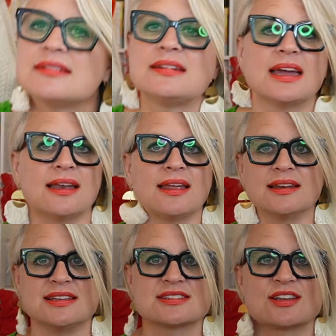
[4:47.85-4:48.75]
get
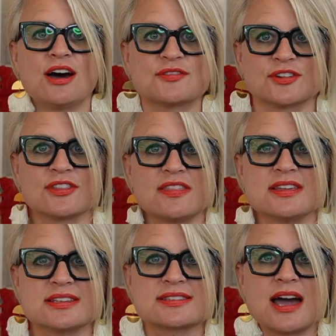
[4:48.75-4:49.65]
any softer than
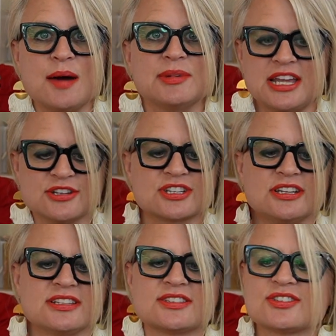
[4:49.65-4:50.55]
this
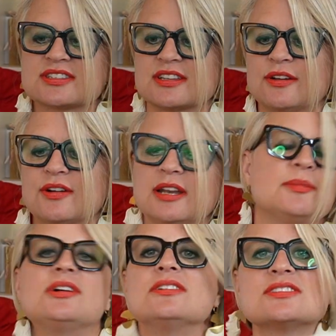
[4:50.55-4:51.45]
combination. It's just incredible.